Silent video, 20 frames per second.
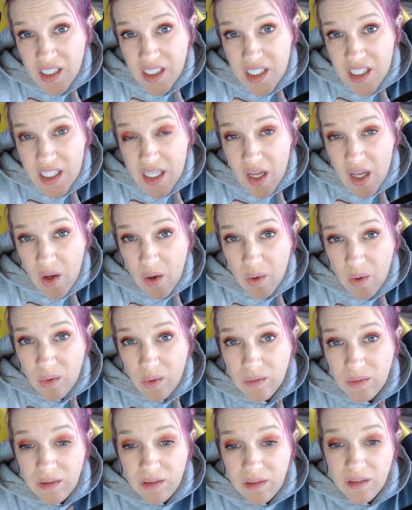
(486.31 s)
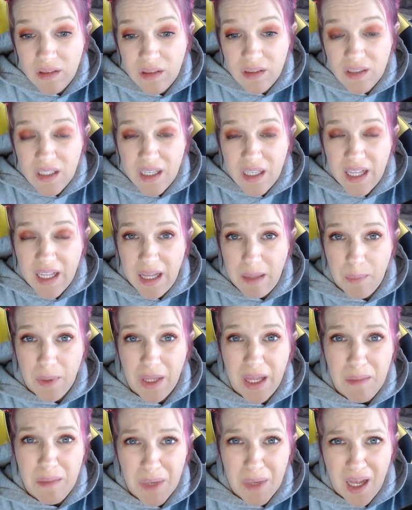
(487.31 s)
So
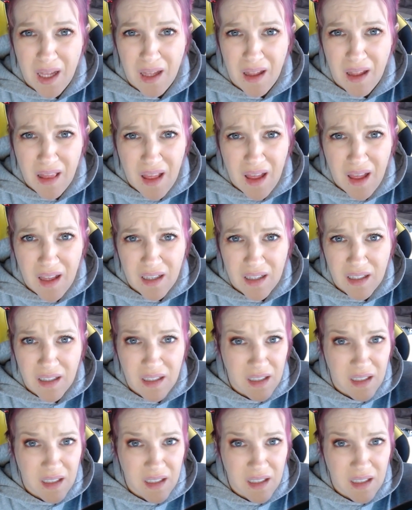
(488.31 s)
keep an eye on that.